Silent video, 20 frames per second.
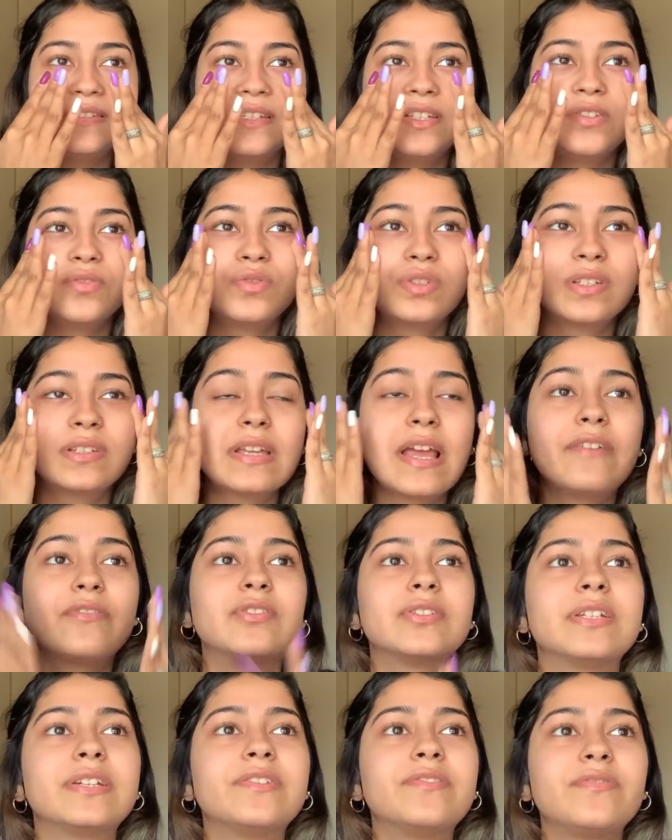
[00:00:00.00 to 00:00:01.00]
You just have to
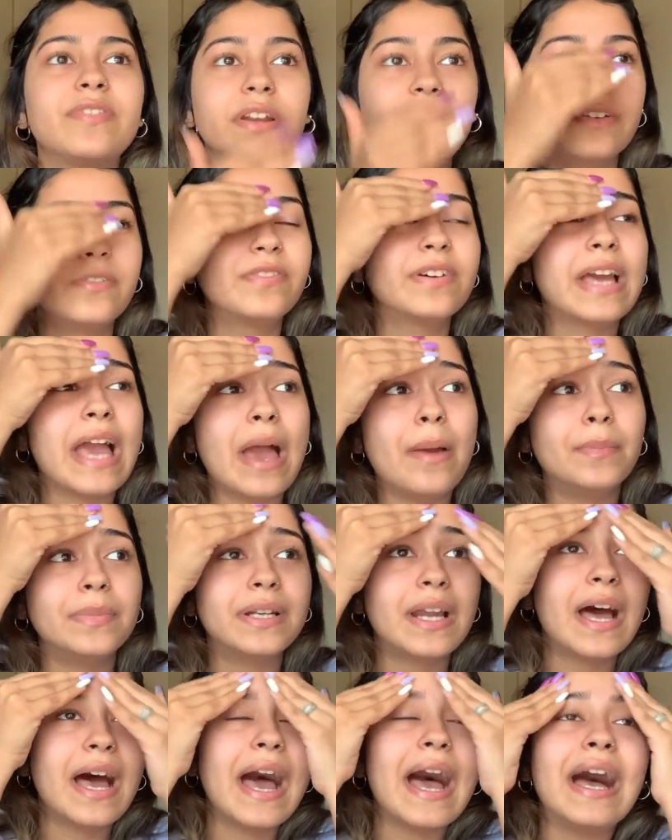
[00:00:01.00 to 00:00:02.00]
sit in front of a
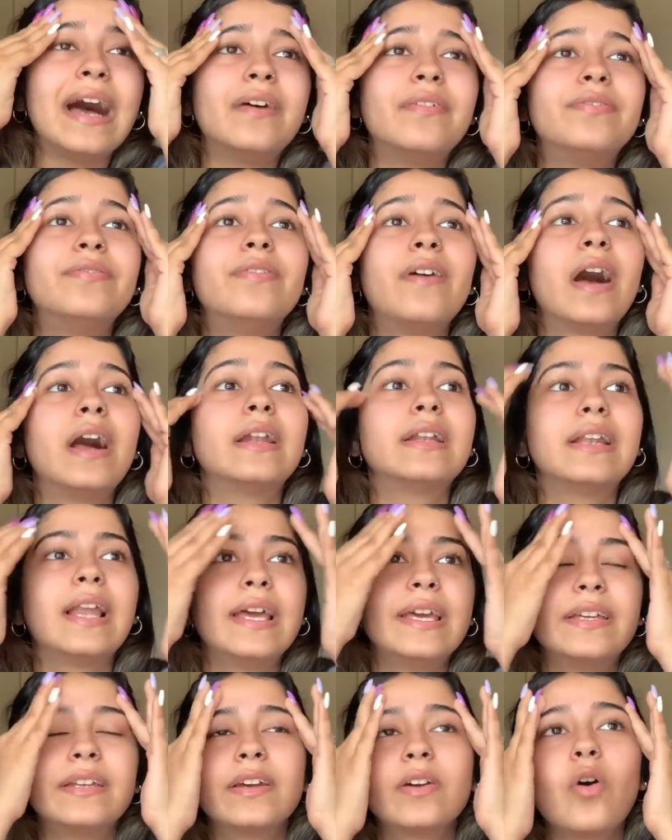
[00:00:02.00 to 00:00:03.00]
camera, have fun,
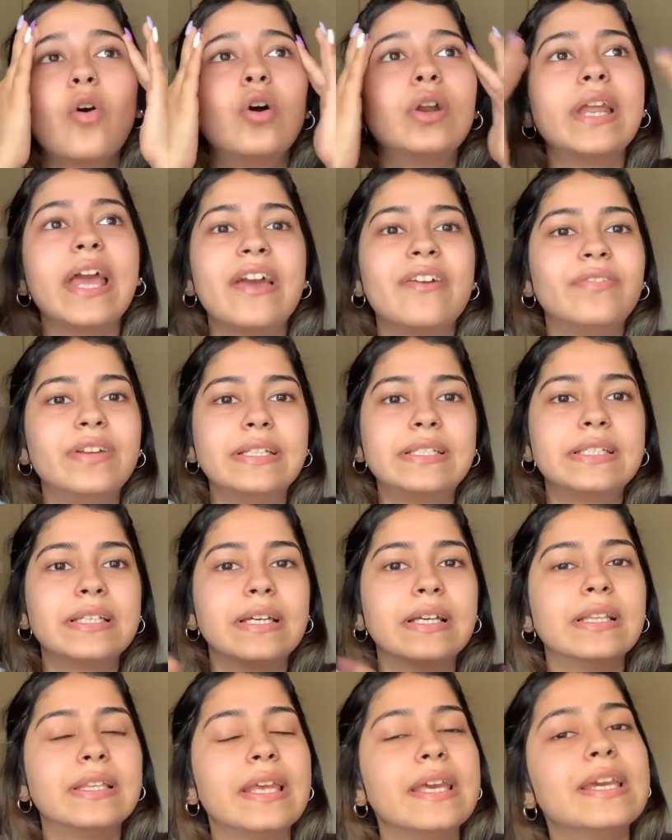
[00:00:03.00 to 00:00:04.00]
like record every
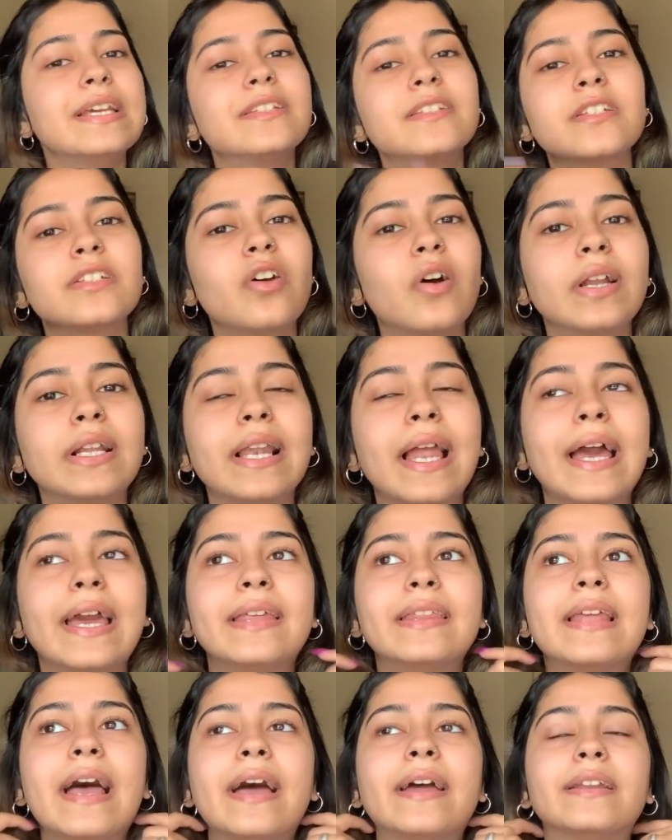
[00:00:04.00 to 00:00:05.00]
single thing. It's not like
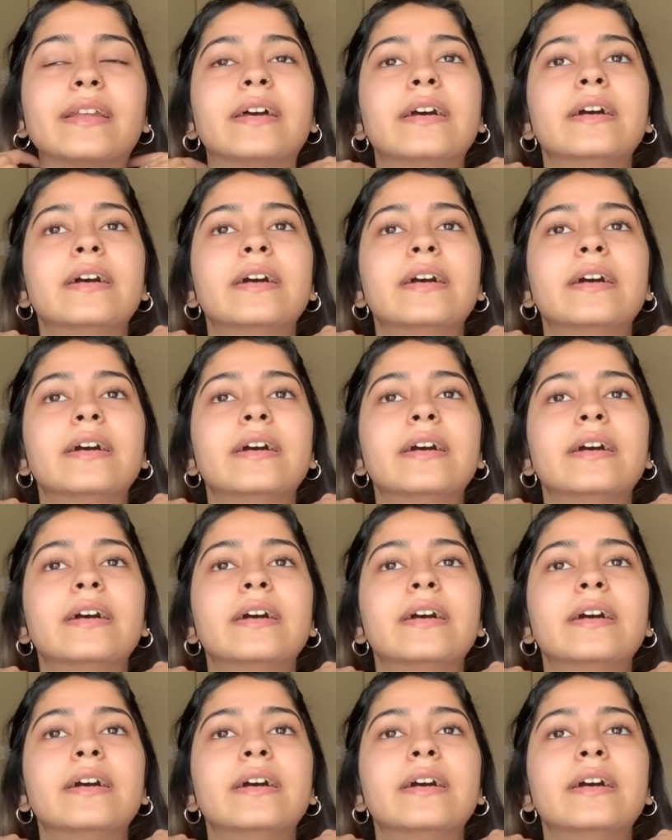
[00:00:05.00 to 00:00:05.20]
that.